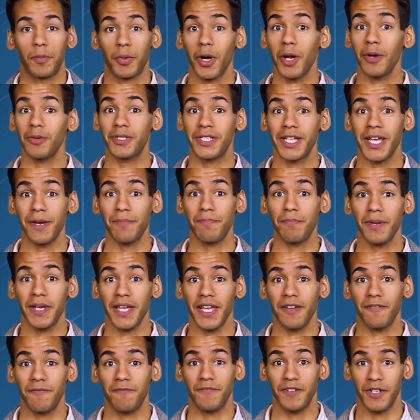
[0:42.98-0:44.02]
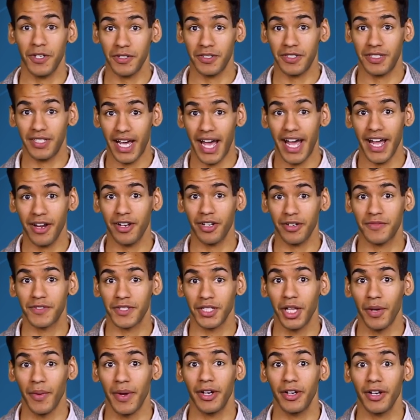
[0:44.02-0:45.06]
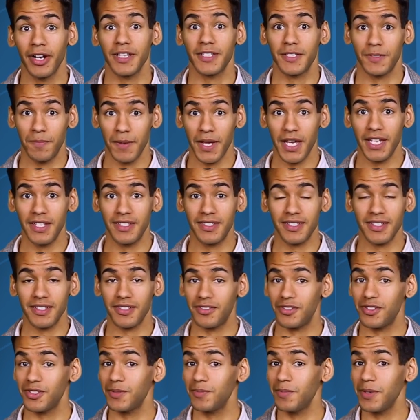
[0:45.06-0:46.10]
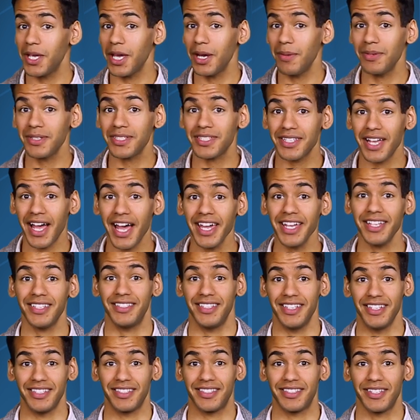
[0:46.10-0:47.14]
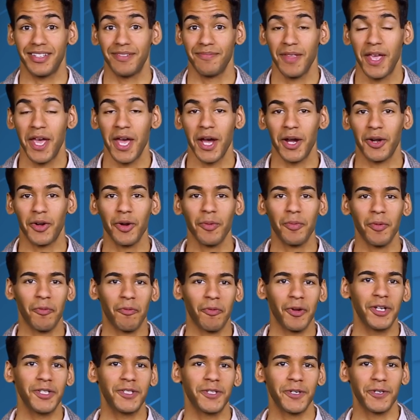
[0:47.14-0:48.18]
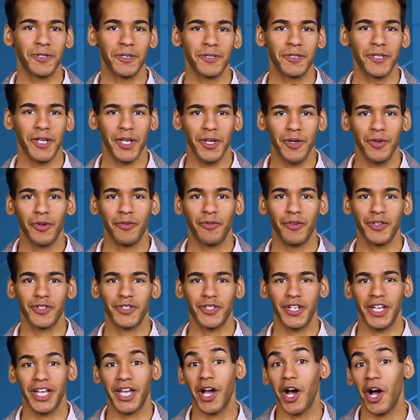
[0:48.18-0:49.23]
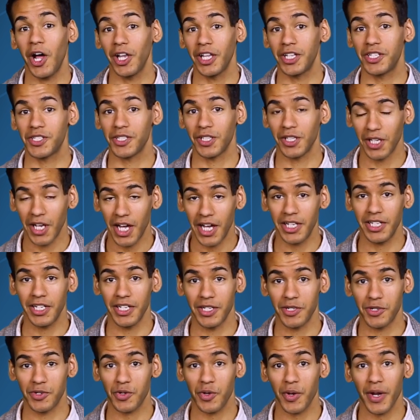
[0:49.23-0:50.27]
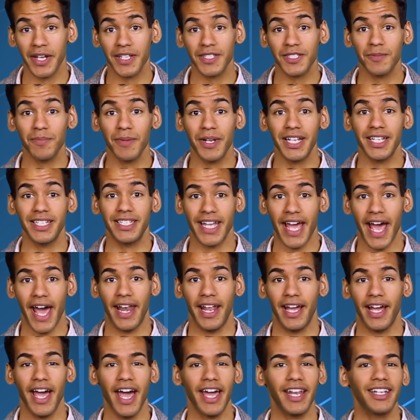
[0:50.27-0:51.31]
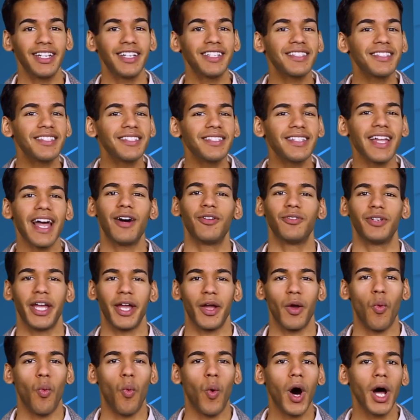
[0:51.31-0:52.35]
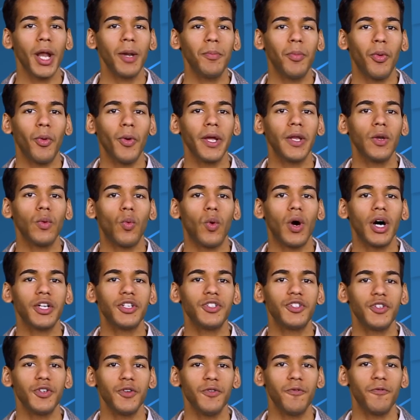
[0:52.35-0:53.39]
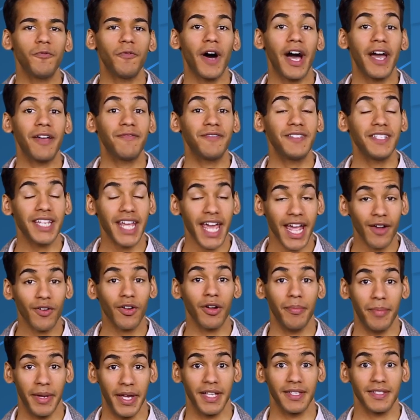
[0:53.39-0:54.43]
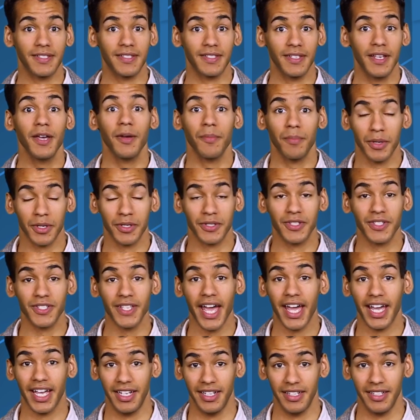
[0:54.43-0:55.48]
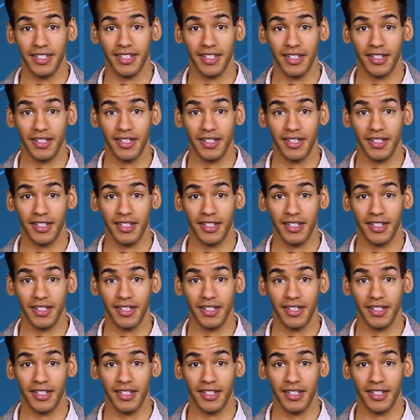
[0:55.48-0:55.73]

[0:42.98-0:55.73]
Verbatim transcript: Pro tip, if you're tired of slow internet speeds, just become a scientist. A group of researchers at University College London transmitted data at an astounding 1.125 terabits per second.